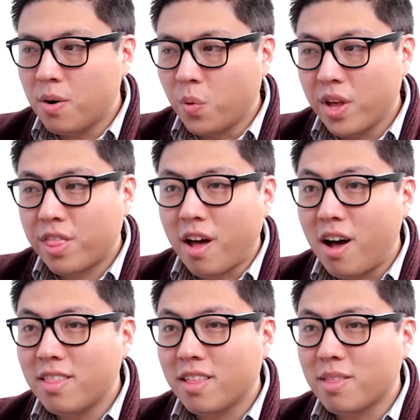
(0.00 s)
we
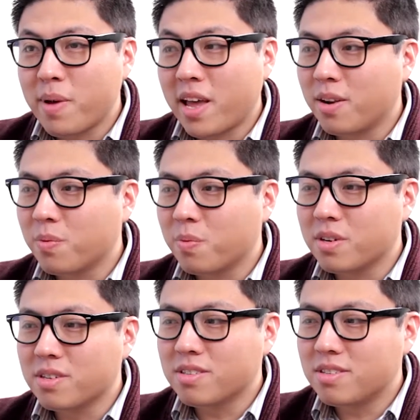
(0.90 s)
thought that the pan
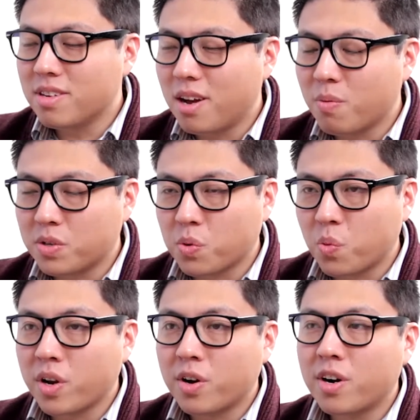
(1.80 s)
was a
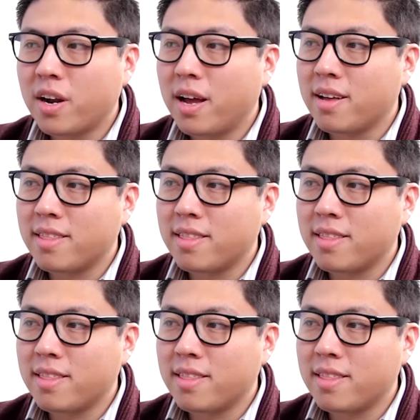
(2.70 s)
winner.